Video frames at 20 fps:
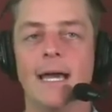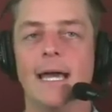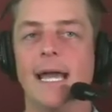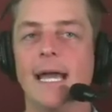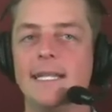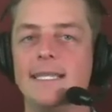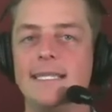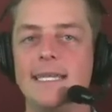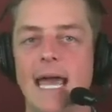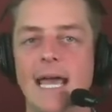
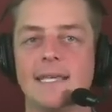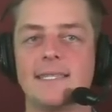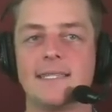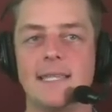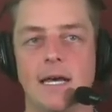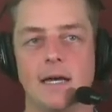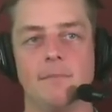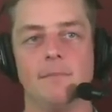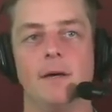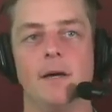It takes
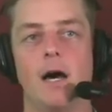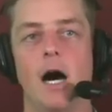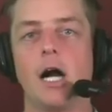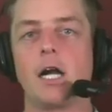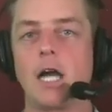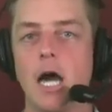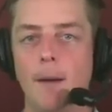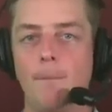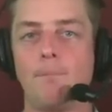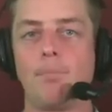them a
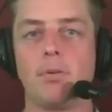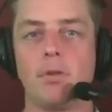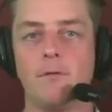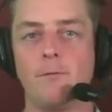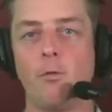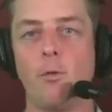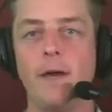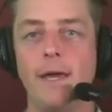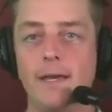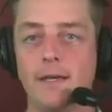couple
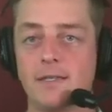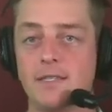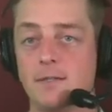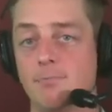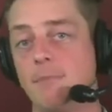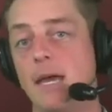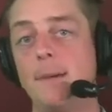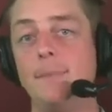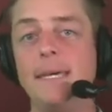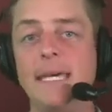of weeks,
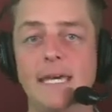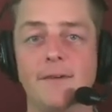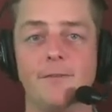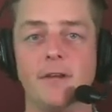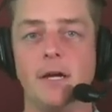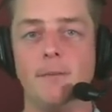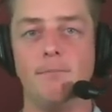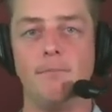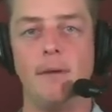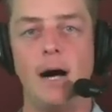maybe
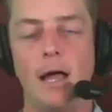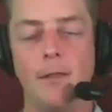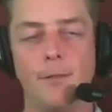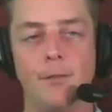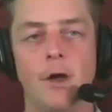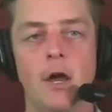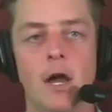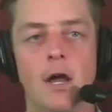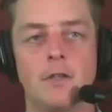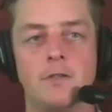even a month,